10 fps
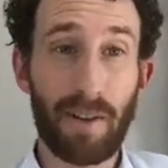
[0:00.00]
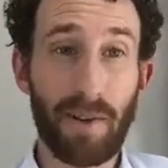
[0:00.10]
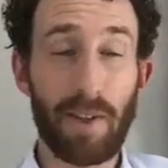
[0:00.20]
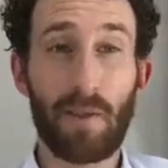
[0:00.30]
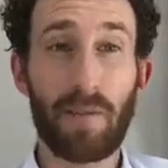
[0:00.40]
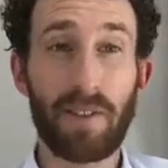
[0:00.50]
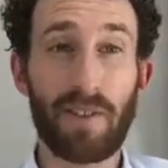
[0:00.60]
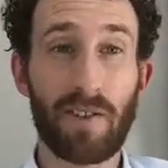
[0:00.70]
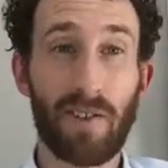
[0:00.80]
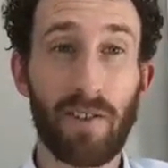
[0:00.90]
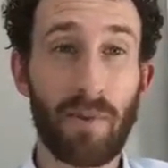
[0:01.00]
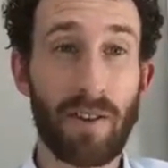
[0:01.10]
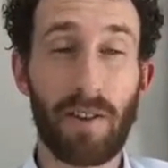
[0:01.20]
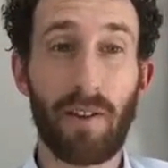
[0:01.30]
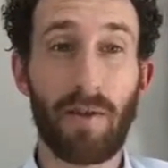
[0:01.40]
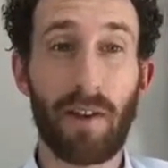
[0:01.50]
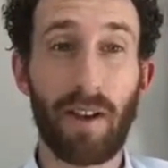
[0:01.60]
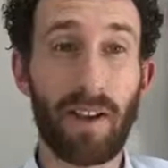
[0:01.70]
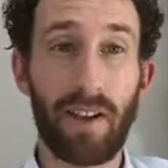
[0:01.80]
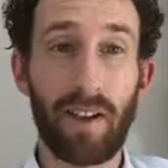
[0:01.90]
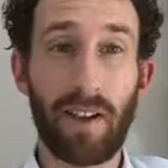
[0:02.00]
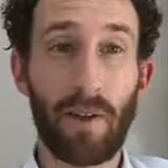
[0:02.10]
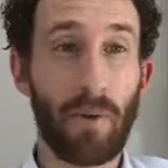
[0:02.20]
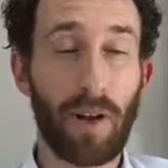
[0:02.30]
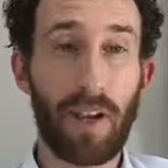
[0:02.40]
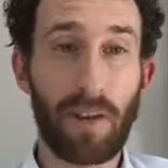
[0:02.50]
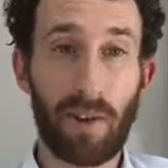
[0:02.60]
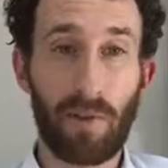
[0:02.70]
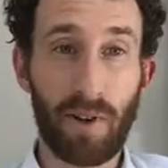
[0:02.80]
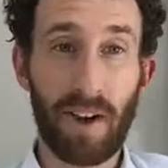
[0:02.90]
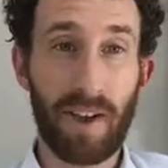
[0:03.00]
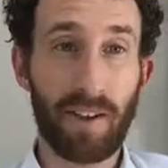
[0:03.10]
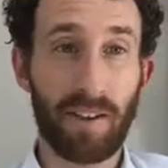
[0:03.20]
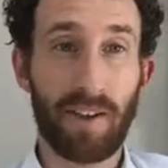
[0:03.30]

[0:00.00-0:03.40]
whether you're a business owner, whether you're working in a career.